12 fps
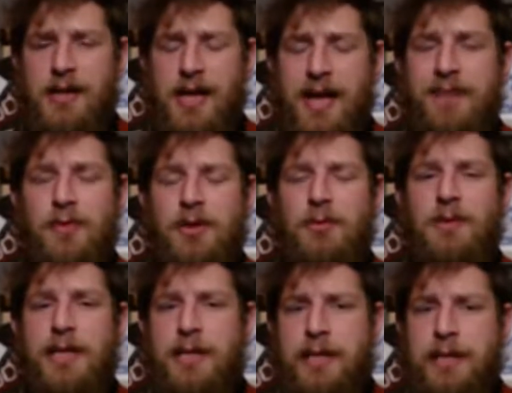
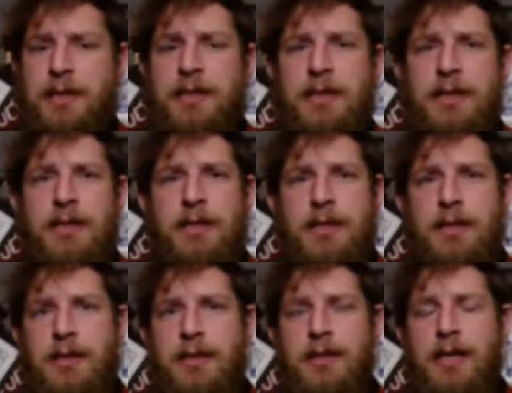Everyone.
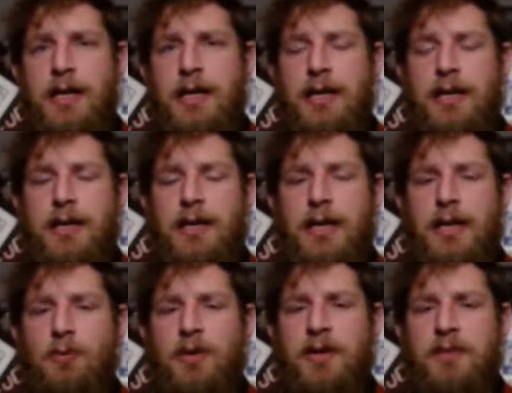
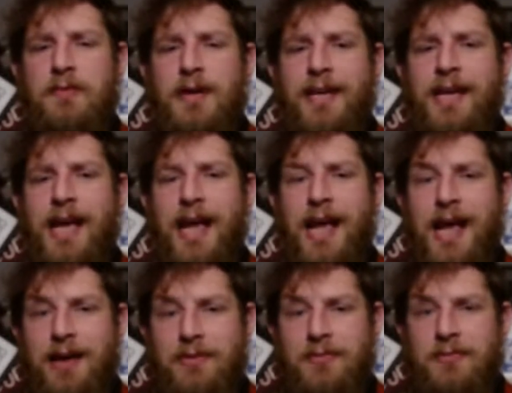I want to fight
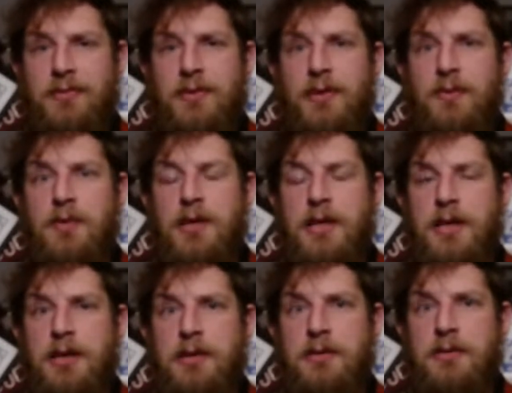everyone.
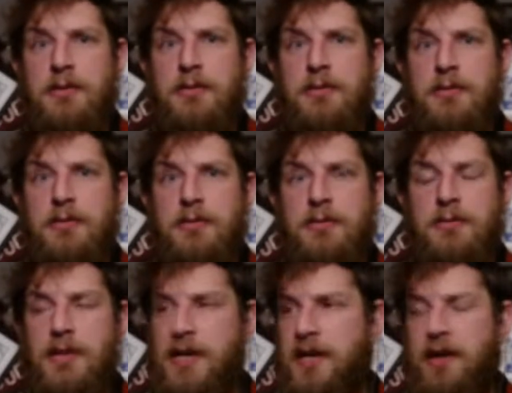
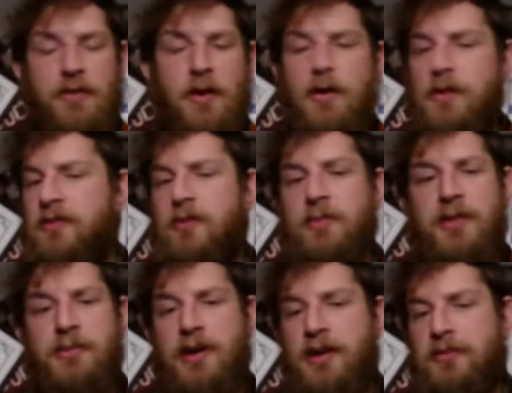As hard as
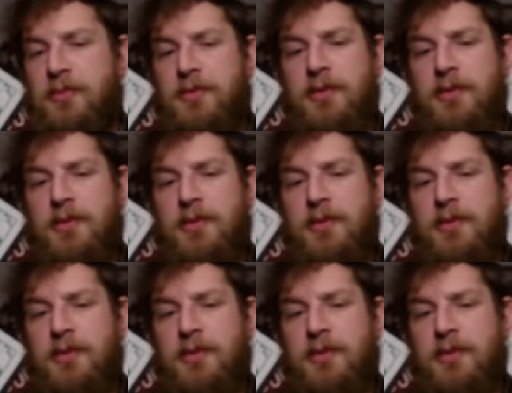humanly possible.